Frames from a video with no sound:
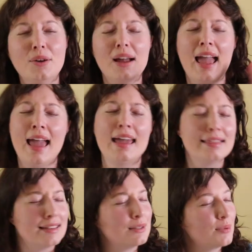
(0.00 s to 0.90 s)
Oh, I don't
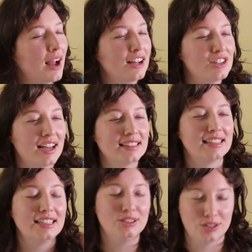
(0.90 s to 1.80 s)
hate this project,
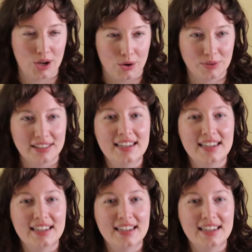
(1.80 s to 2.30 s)
I don't.